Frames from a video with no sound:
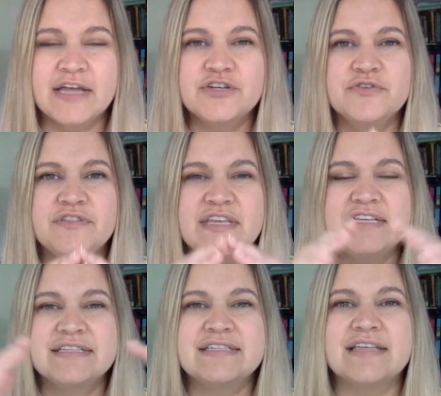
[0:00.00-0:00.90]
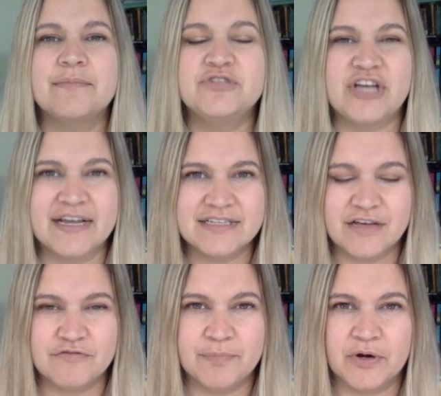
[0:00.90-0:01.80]
Under the subject
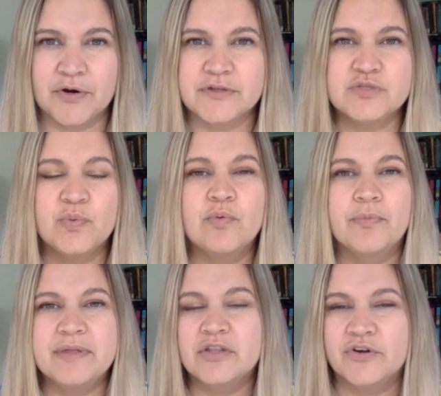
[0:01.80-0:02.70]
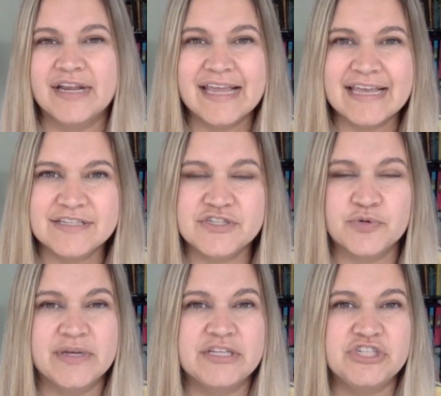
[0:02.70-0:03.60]
of birds, we will be learning
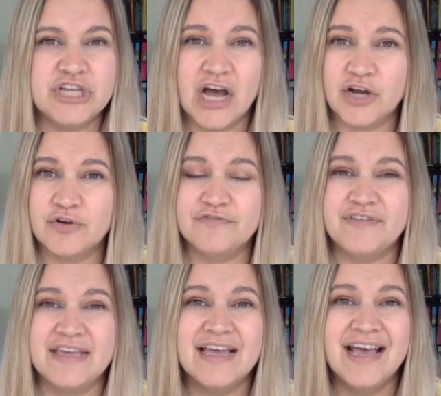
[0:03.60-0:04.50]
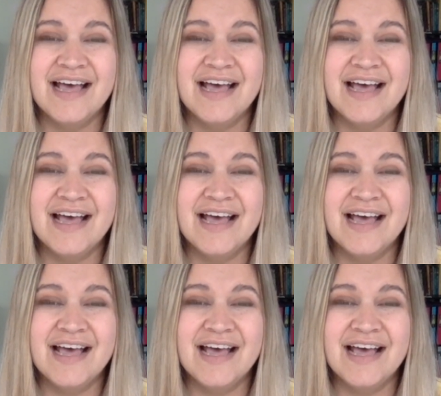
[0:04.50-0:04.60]
history, geography,